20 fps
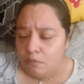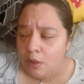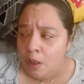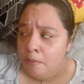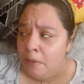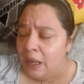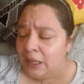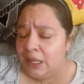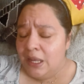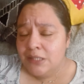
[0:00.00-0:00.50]

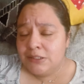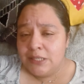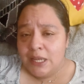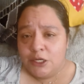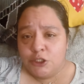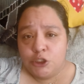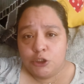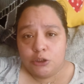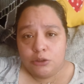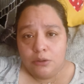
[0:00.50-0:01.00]
My kids
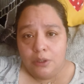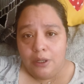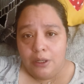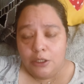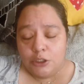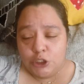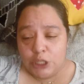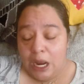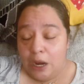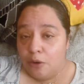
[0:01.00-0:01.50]
take
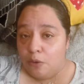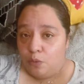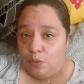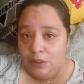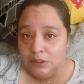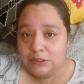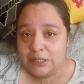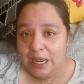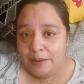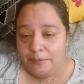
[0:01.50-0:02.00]
a shower
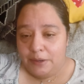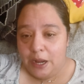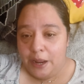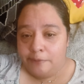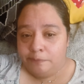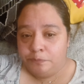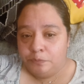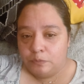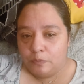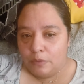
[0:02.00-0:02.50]
one time a day,
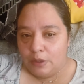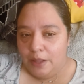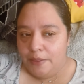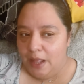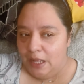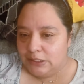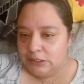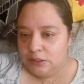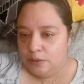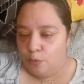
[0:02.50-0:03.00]
and
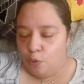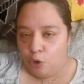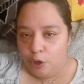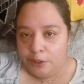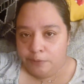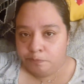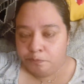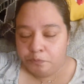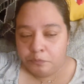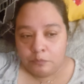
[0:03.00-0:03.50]
that's in the
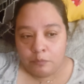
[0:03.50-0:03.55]
morning.